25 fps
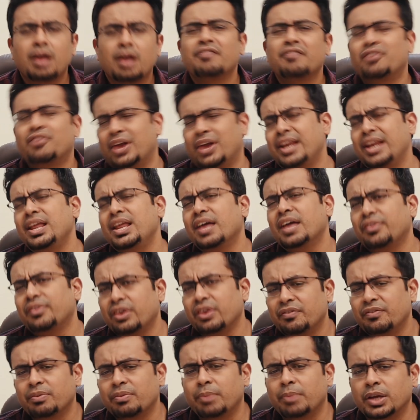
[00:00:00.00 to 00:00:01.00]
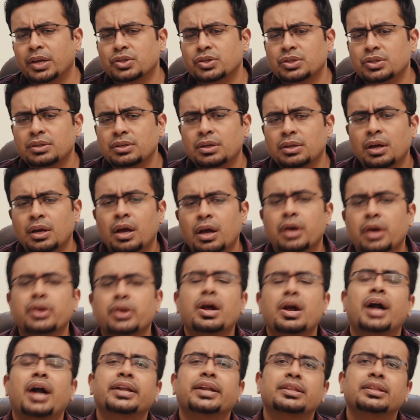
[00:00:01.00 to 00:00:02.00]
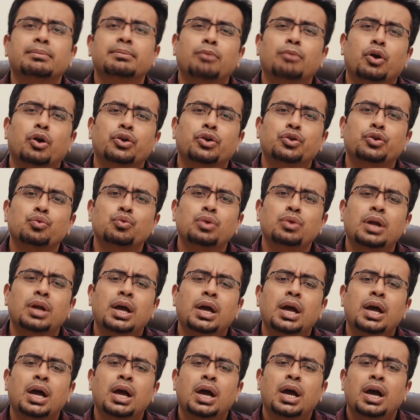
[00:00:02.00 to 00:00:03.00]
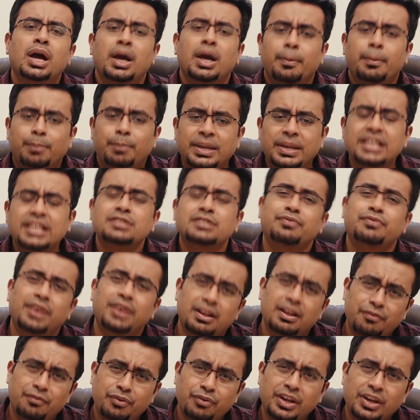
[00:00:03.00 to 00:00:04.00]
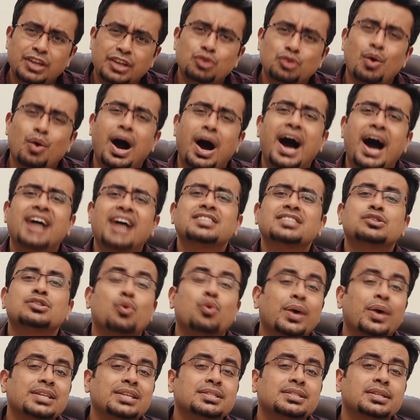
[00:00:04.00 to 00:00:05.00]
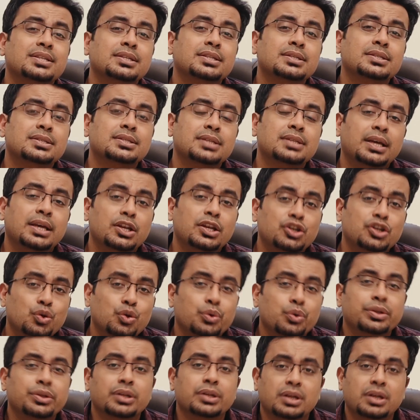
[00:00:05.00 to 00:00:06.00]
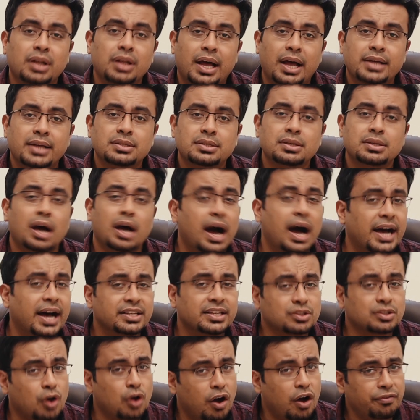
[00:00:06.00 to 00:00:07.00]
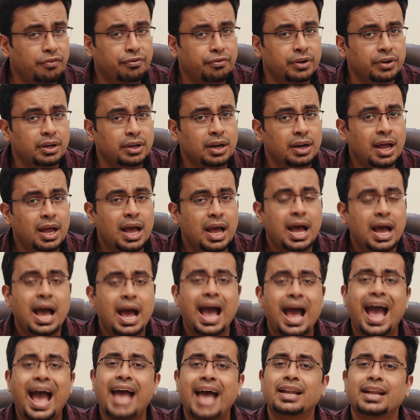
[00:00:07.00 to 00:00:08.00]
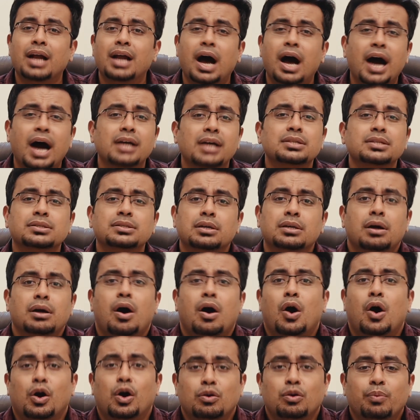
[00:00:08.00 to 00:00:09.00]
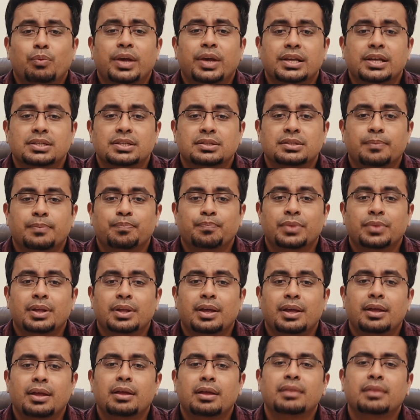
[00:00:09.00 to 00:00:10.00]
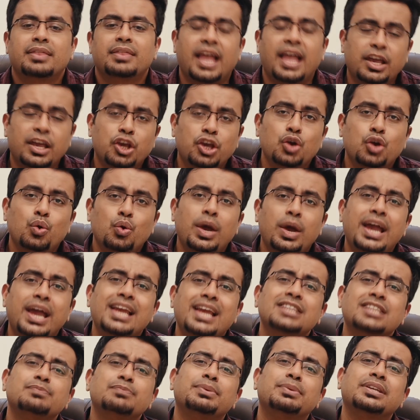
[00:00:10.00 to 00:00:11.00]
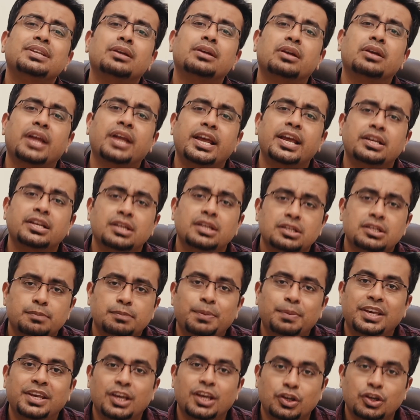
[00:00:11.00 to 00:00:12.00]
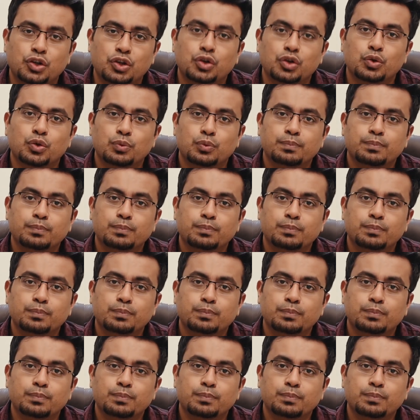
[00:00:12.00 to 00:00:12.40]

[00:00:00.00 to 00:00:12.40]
For any other information regarding the module, please feel free to ask questions during the class, ask often and ask always. Thank you. It has been great speaking to you.